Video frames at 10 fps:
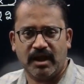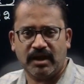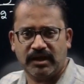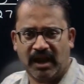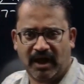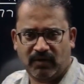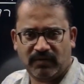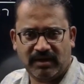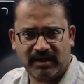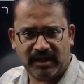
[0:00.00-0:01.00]

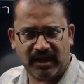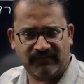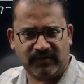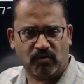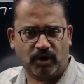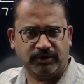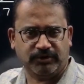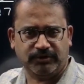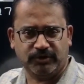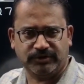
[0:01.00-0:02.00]
Now, if you want to
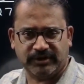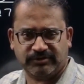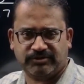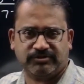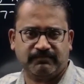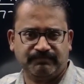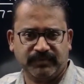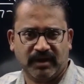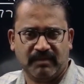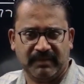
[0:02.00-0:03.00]
do this
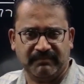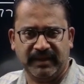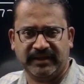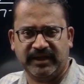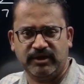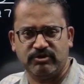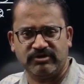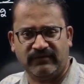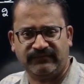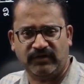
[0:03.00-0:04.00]
by making use
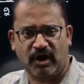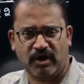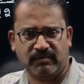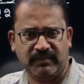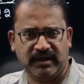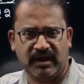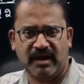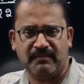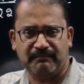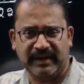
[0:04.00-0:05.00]
of normal
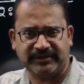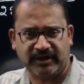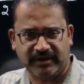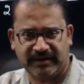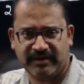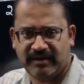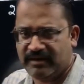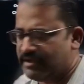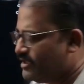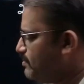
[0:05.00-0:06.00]
method,
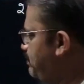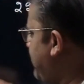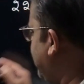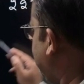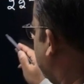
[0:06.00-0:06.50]
then